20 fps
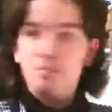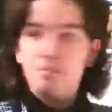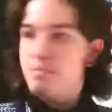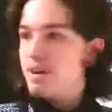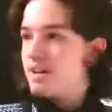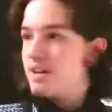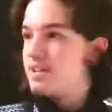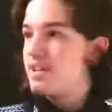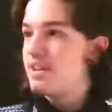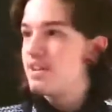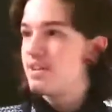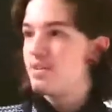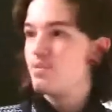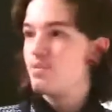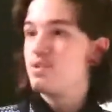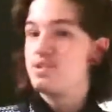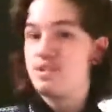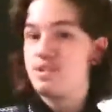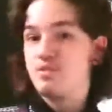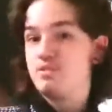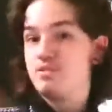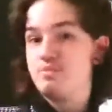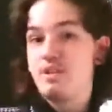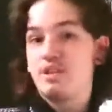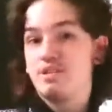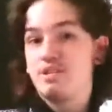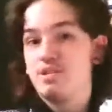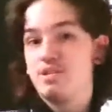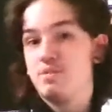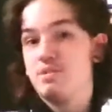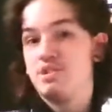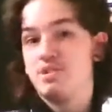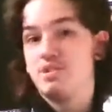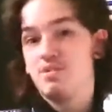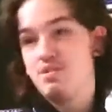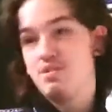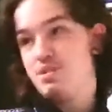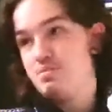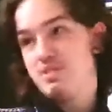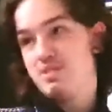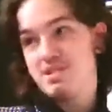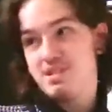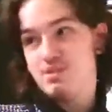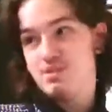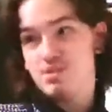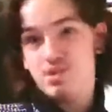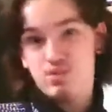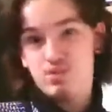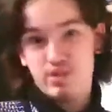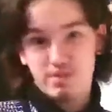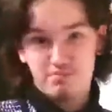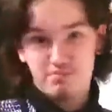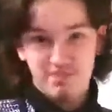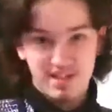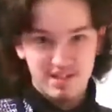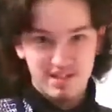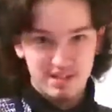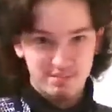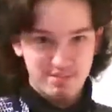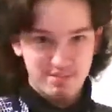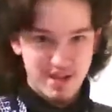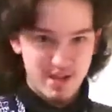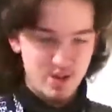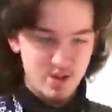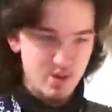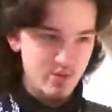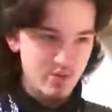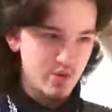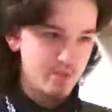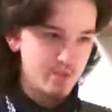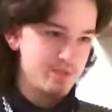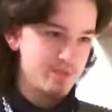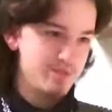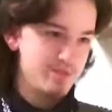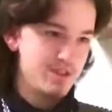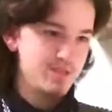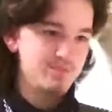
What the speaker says: But the reason it was making so much noise is because I was shooting a plastic bag over on my